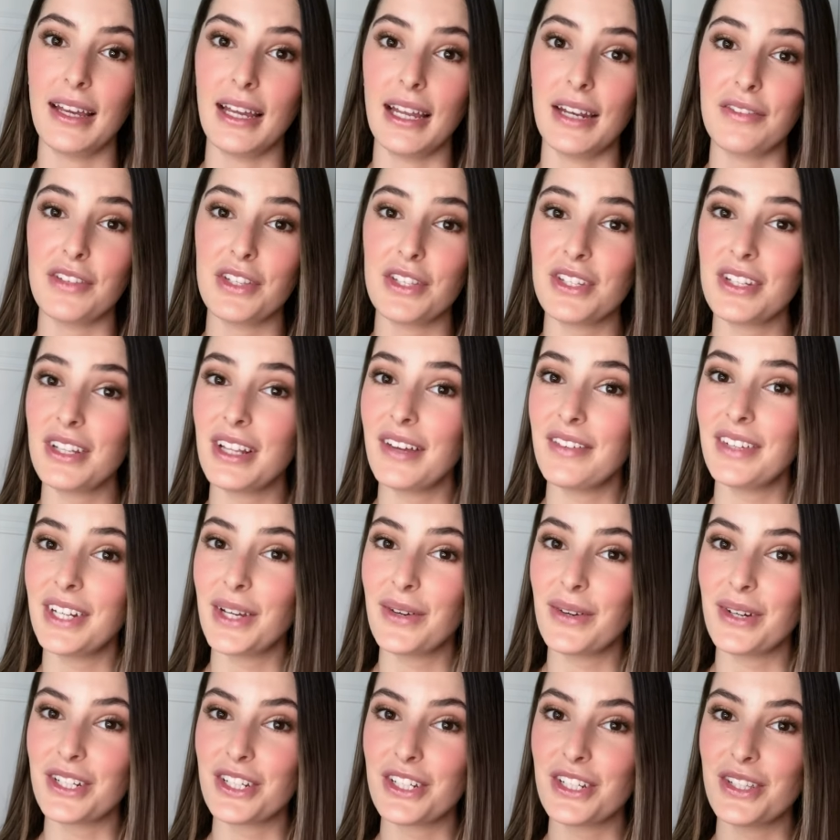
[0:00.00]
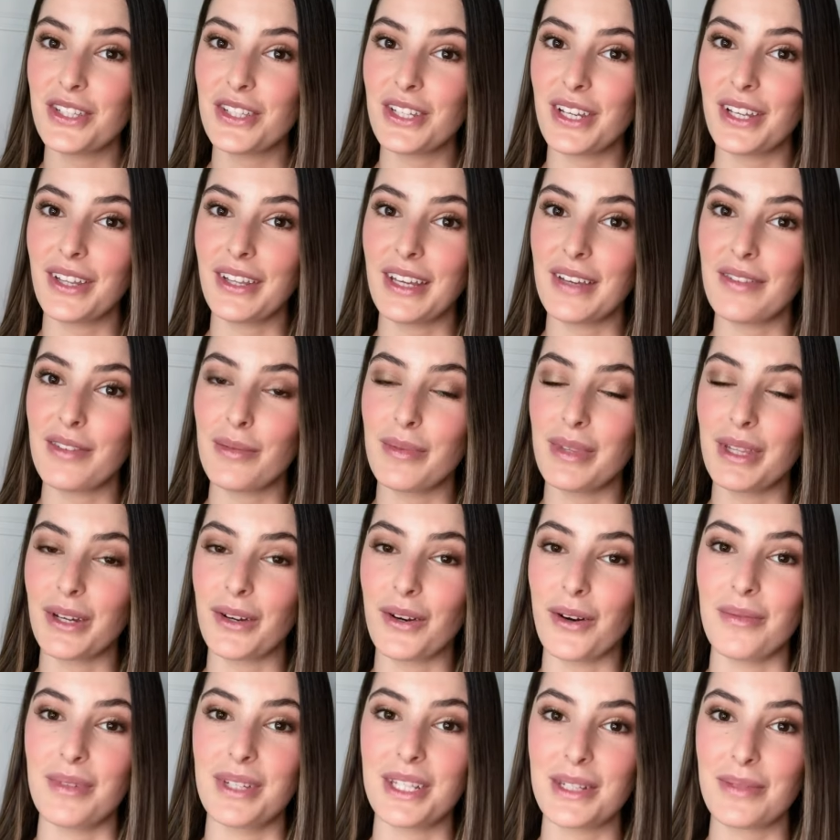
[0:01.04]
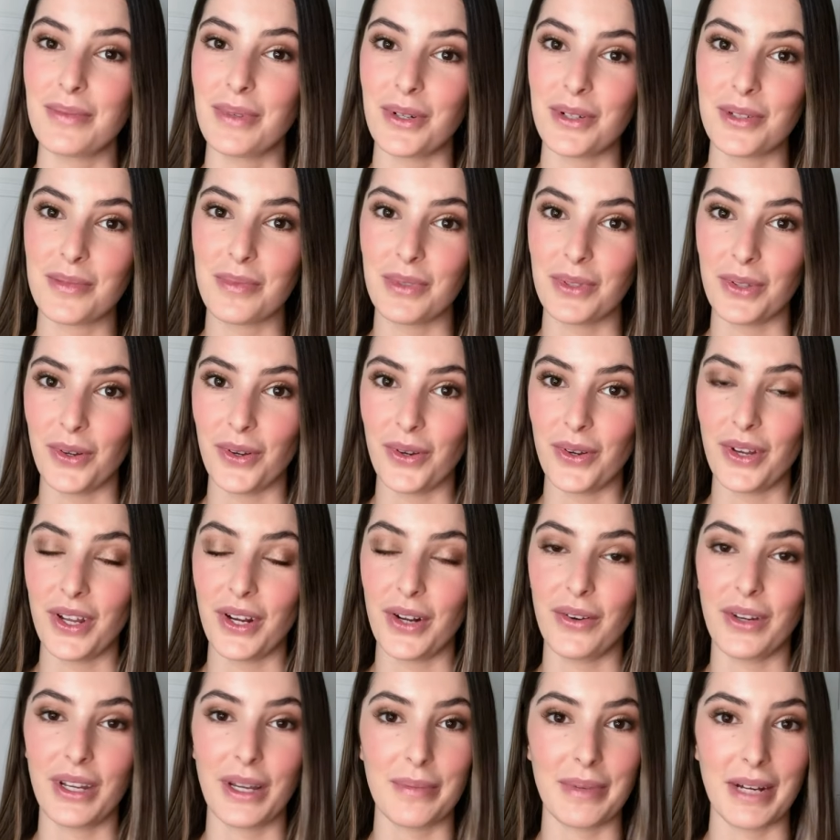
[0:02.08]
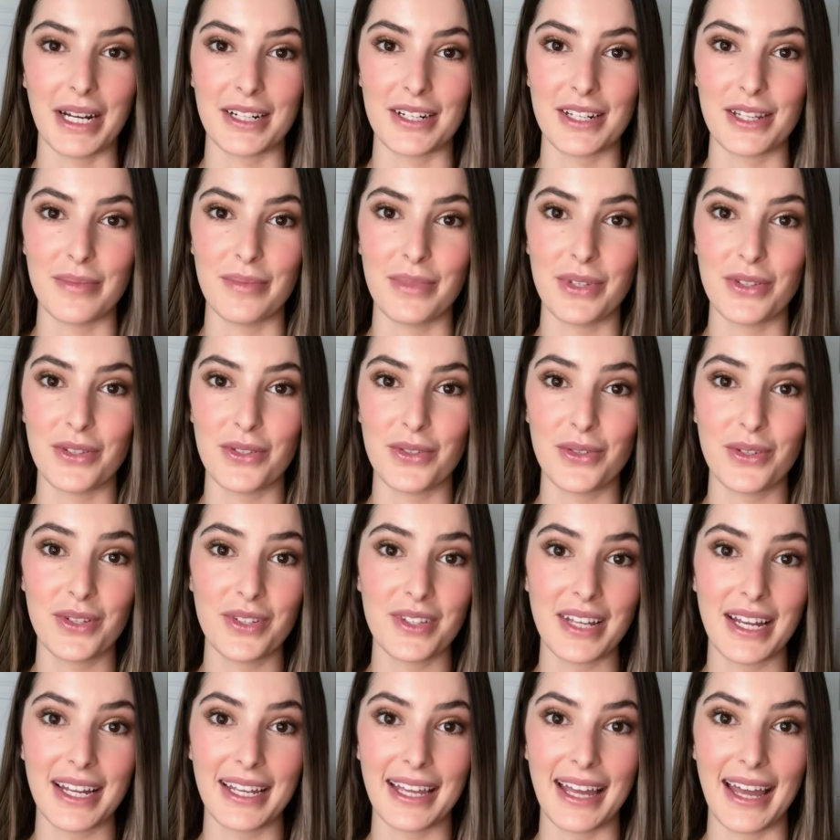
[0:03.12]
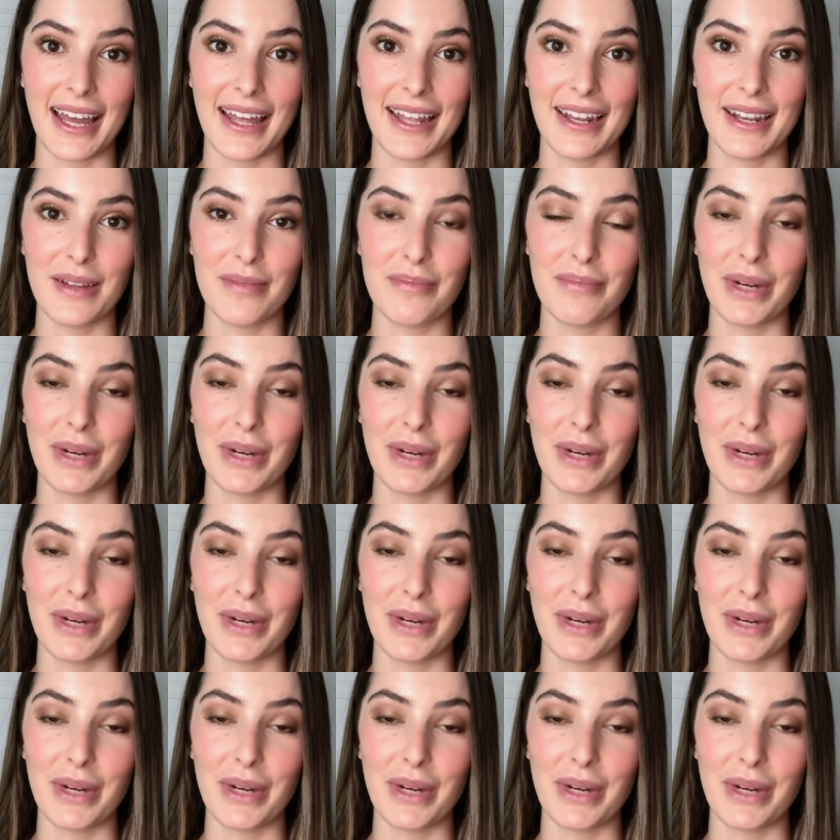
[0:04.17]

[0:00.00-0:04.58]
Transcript: And if you still have any questions, you can leave them in the comments box below and I'll get back to them as soon as I can.